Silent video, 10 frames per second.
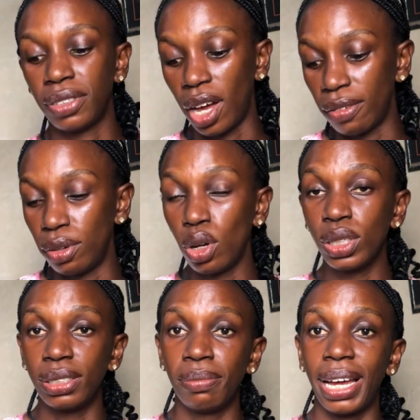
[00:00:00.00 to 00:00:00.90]
now. I've
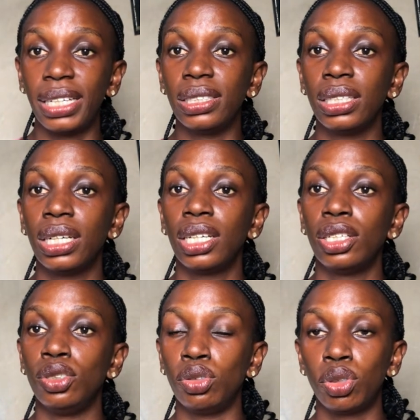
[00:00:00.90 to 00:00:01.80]
logged in my
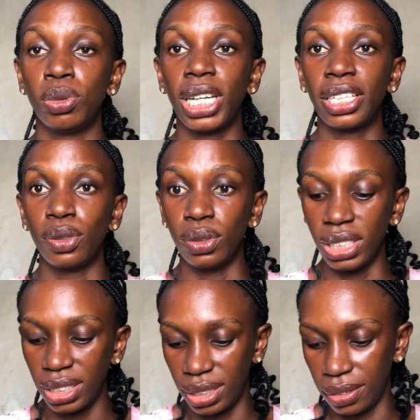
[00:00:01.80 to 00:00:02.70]
YouTube channel on
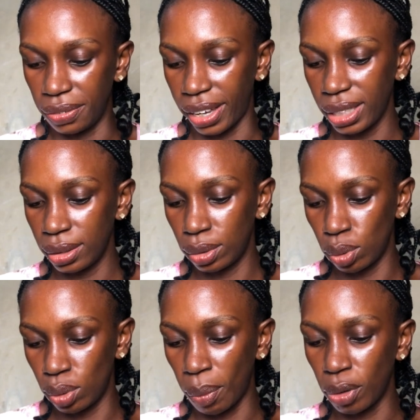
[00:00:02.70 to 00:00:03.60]
this device.
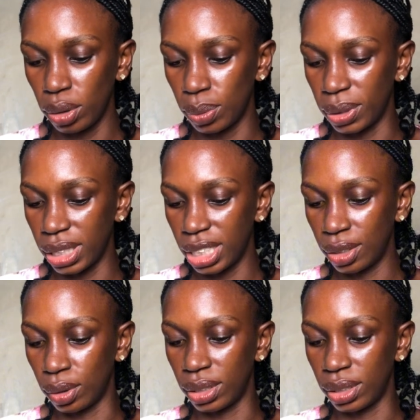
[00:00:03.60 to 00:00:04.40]
So I'm going to be clicking on